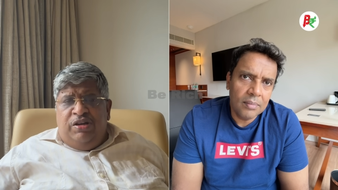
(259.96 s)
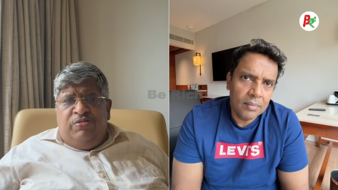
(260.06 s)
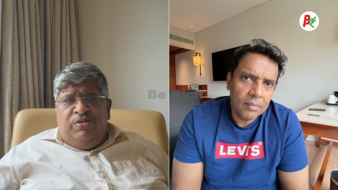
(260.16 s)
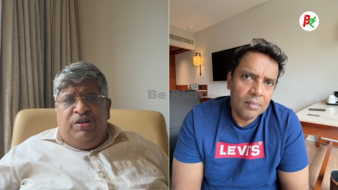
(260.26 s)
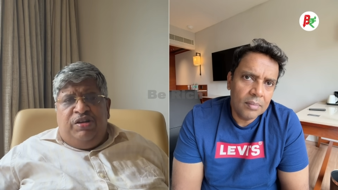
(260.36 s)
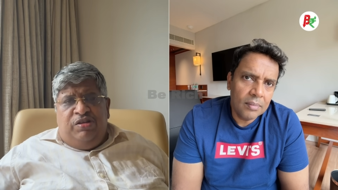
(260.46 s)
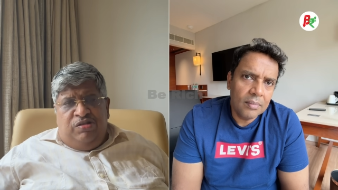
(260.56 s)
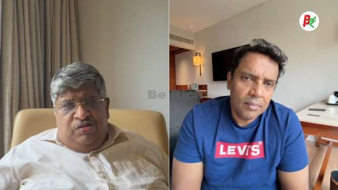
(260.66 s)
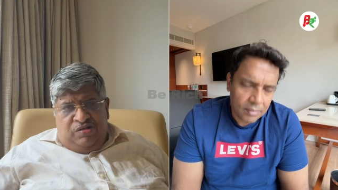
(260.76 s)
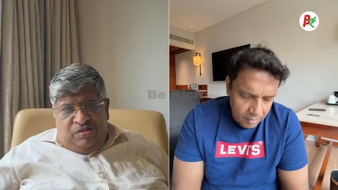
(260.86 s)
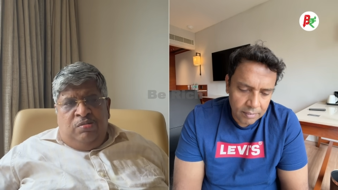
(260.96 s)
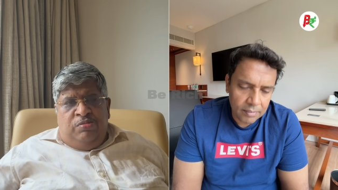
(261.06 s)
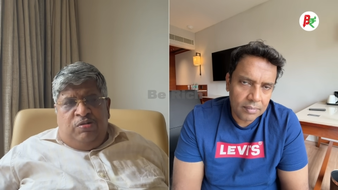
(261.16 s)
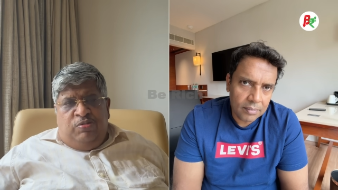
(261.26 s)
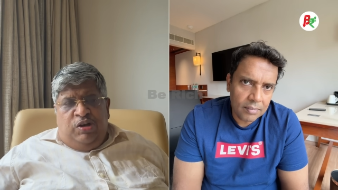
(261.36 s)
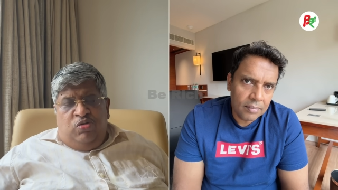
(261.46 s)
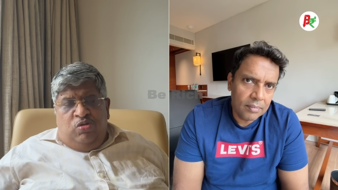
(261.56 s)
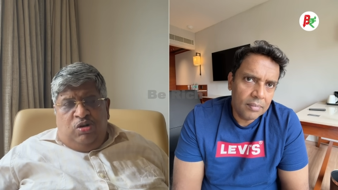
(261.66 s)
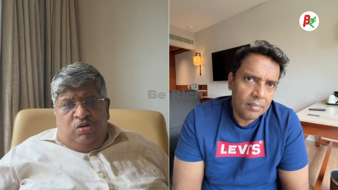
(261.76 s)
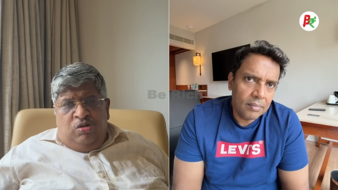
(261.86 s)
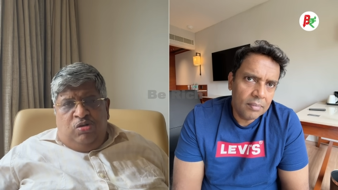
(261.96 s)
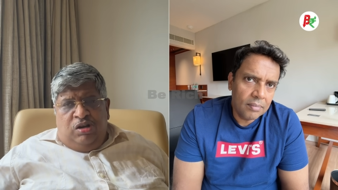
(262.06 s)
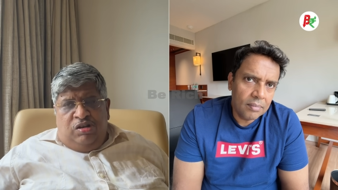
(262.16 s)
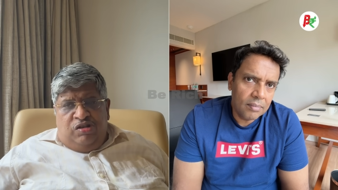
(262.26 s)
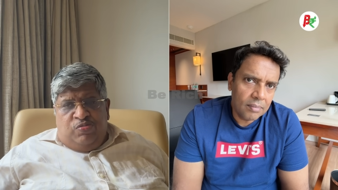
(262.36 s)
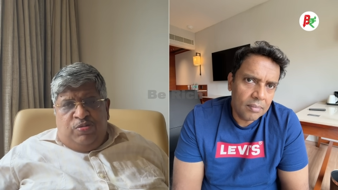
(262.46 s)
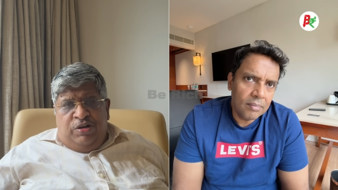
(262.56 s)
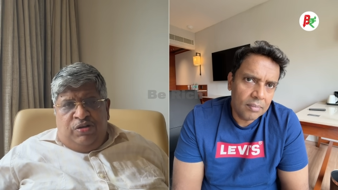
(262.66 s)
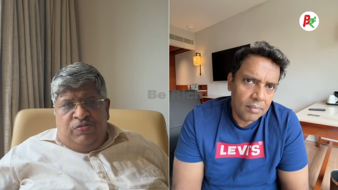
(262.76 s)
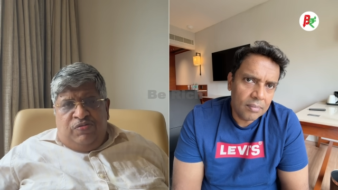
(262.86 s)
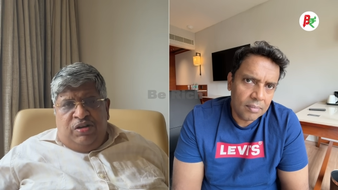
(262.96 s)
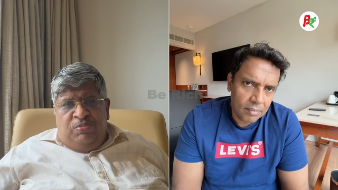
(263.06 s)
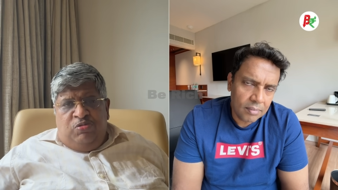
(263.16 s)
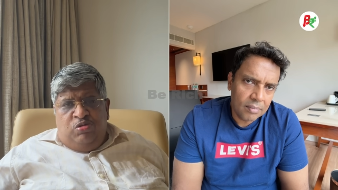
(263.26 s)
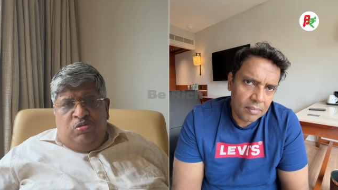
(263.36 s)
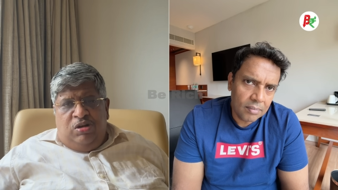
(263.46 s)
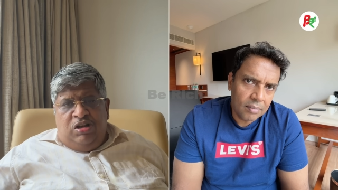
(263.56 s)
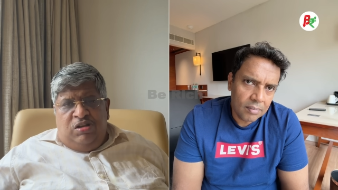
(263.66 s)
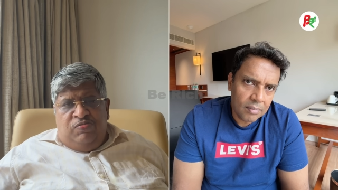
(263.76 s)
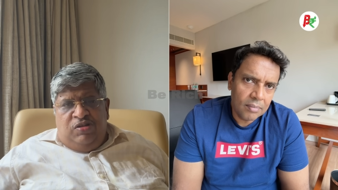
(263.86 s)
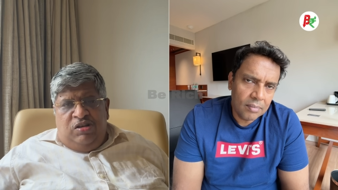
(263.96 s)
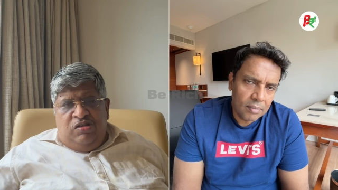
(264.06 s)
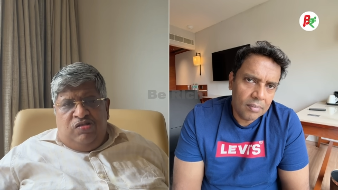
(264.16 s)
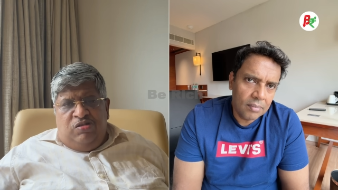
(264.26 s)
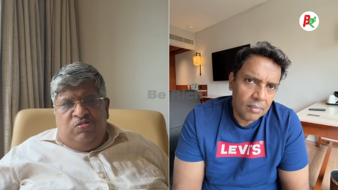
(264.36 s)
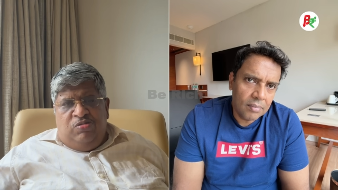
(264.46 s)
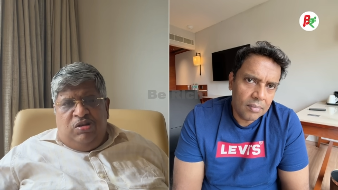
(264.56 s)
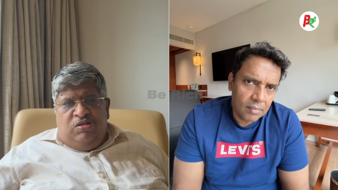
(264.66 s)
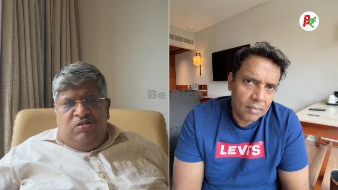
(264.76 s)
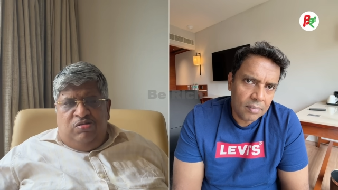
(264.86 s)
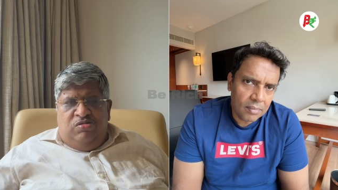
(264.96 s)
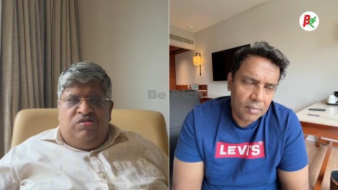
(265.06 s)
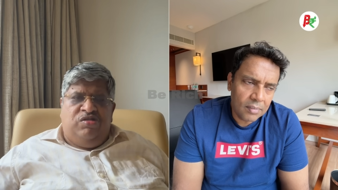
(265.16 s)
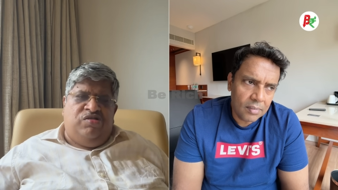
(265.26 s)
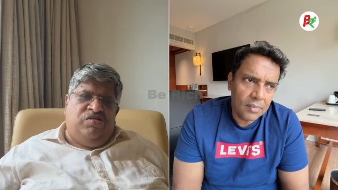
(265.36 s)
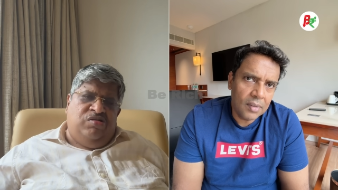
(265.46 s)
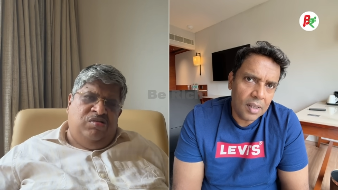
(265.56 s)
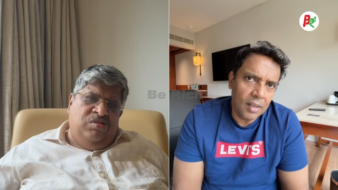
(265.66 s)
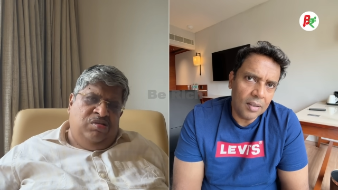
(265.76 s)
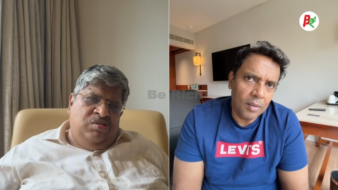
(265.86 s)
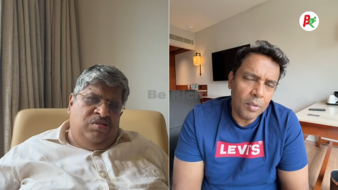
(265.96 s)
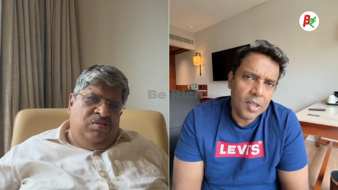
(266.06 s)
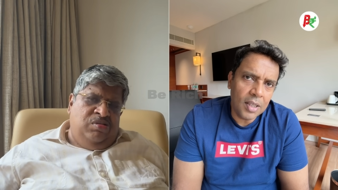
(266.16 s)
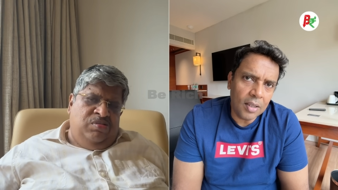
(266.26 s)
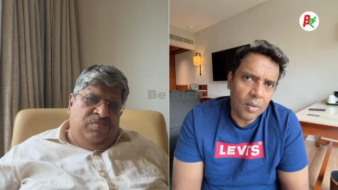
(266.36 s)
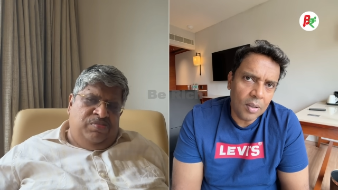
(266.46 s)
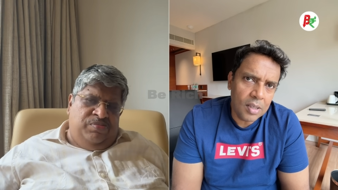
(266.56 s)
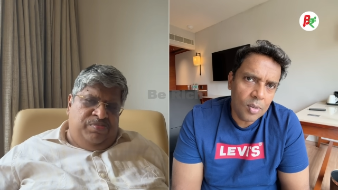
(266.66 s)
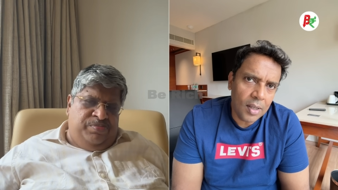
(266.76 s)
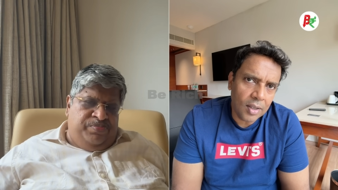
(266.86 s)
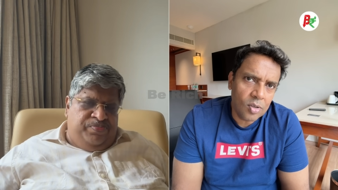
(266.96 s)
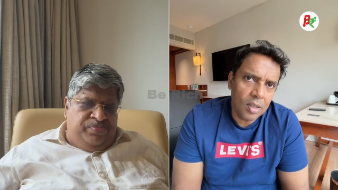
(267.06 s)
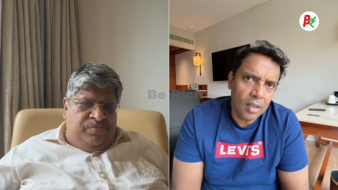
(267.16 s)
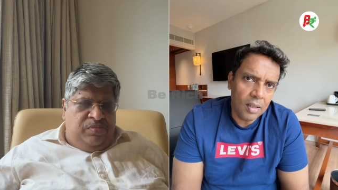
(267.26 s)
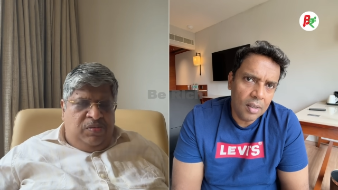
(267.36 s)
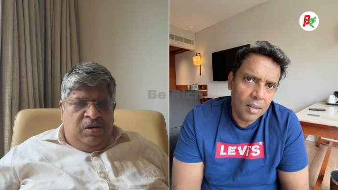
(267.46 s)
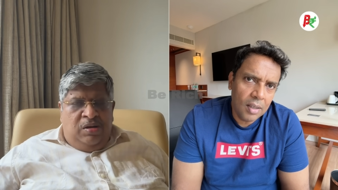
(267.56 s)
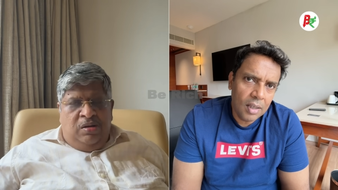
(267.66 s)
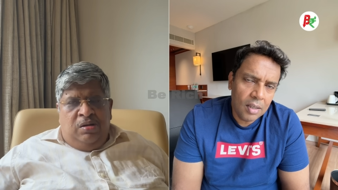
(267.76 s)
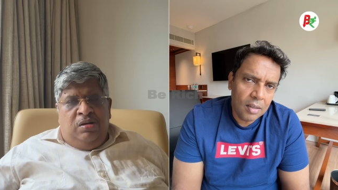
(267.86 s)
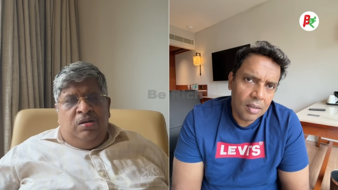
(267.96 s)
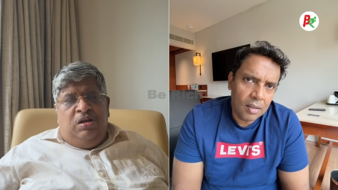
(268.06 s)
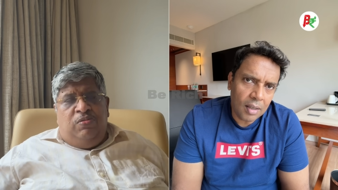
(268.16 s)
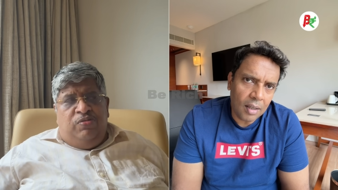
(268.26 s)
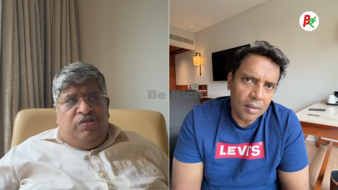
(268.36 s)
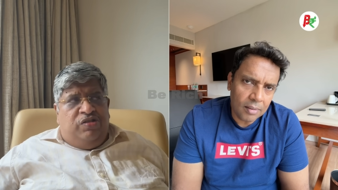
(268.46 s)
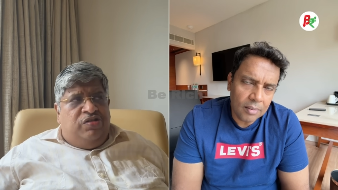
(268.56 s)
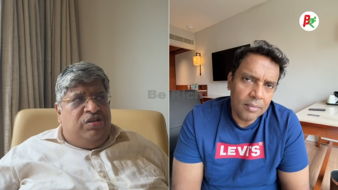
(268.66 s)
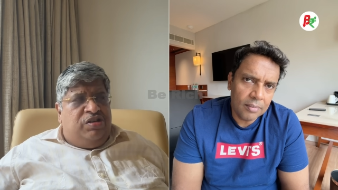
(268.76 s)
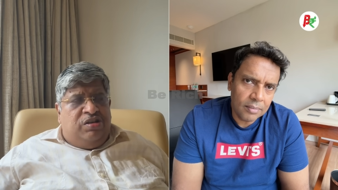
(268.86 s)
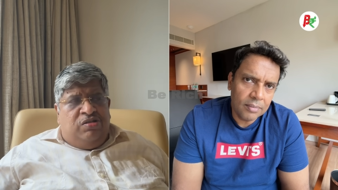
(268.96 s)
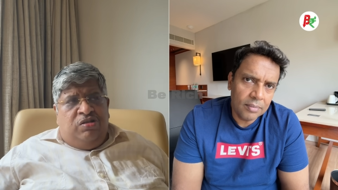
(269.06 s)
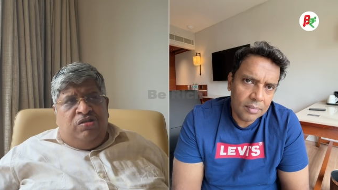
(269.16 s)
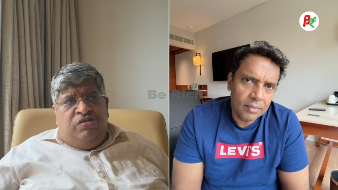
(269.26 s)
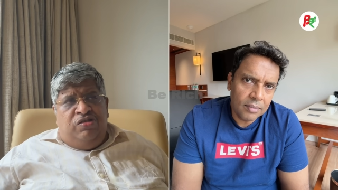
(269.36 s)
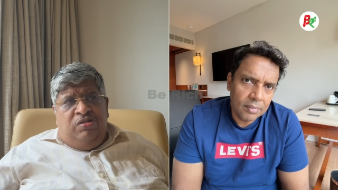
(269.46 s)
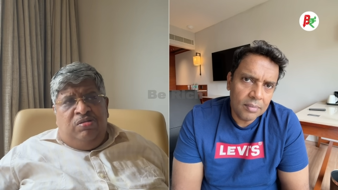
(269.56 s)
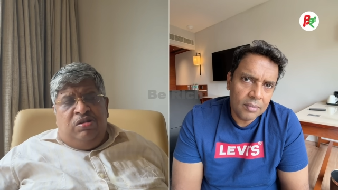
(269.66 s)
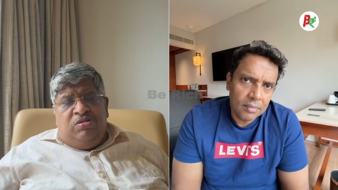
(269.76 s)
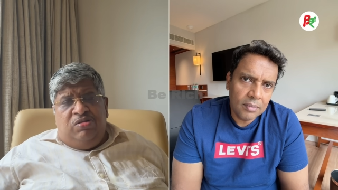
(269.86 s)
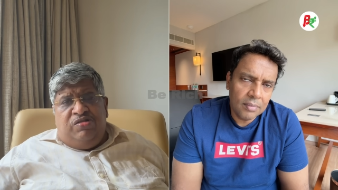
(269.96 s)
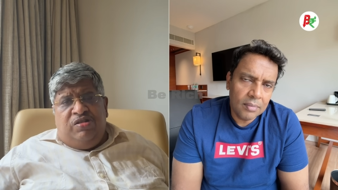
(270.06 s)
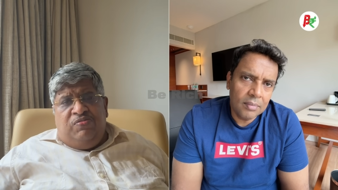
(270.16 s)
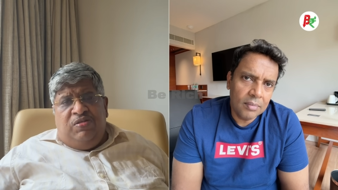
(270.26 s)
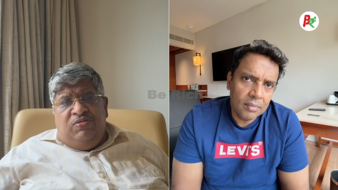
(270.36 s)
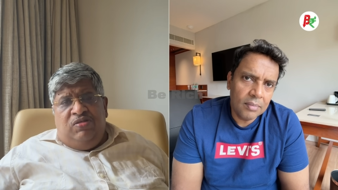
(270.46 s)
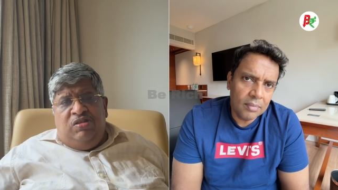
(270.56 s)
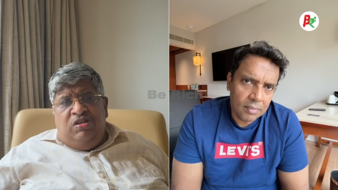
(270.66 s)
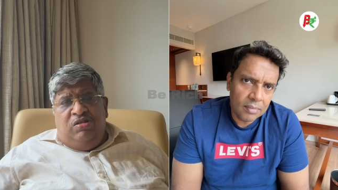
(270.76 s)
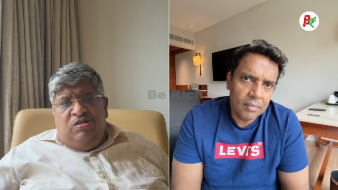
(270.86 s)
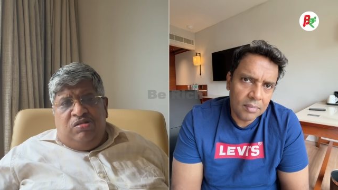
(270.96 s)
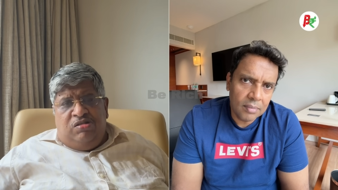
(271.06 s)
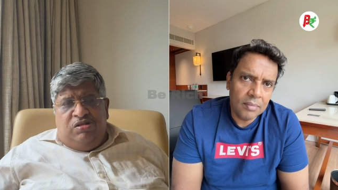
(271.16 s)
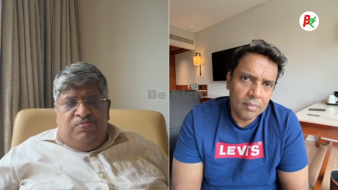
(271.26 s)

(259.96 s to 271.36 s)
Speaker 1: in 20 years. But we do not know at this point of time who are the winners and who are the losers. Correct.
Speaker 2: And which technology will actually. And which
Speaker 1: is the technology that will survive in the long term.